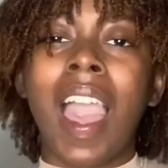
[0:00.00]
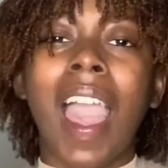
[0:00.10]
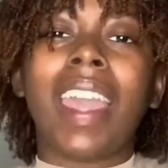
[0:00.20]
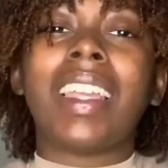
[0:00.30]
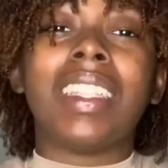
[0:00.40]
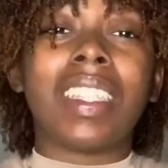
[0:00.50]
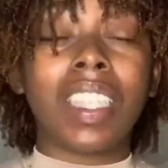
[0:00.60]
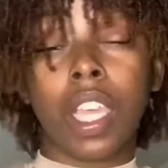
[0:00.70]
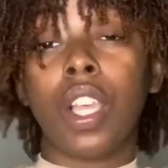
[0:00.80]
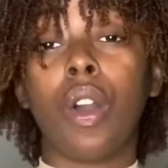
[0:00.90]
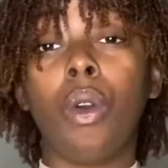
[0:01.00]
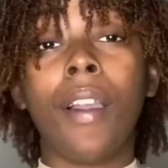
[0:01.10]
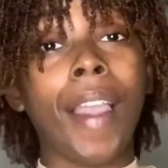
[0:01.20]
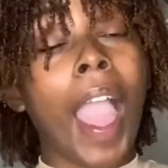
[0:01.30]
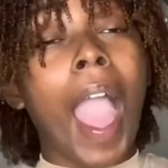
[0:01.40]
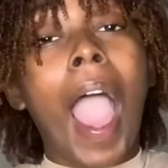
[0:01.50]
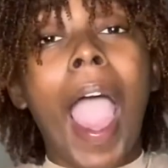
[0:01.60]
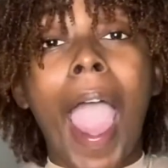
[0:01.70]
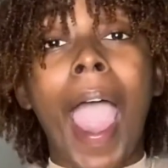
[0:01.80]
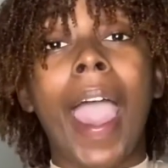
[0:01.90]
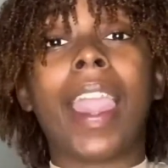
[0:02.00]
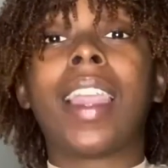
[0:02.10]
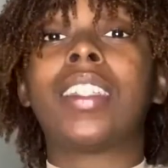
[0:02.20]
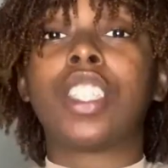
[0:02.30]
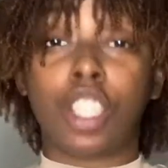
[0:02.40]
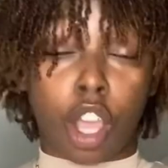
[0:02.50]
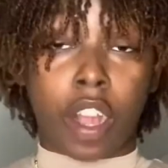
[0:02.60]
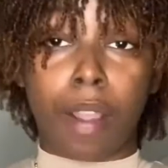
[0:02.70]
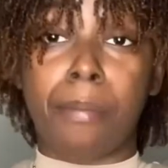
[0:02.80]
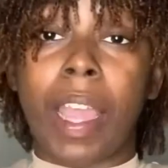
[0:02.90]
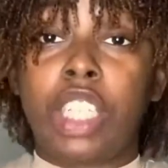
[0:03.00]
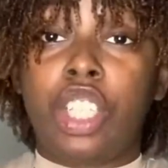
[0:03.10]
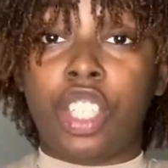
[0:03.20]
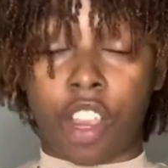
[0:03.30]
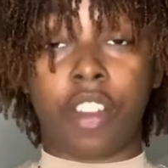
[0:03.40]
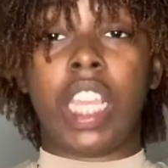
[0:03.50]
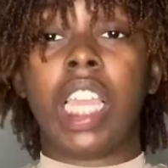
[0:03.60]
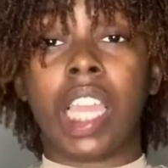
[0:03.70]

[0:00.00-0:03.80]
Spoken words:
until I started my journey.